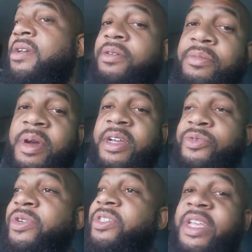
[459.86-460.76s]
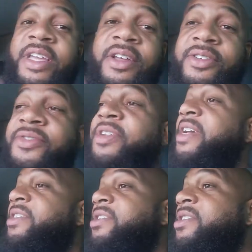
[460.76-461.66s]
Shit. Might as well save those for
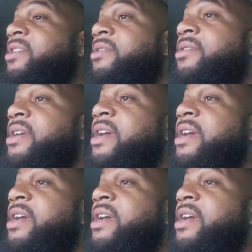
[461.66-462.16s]
next year.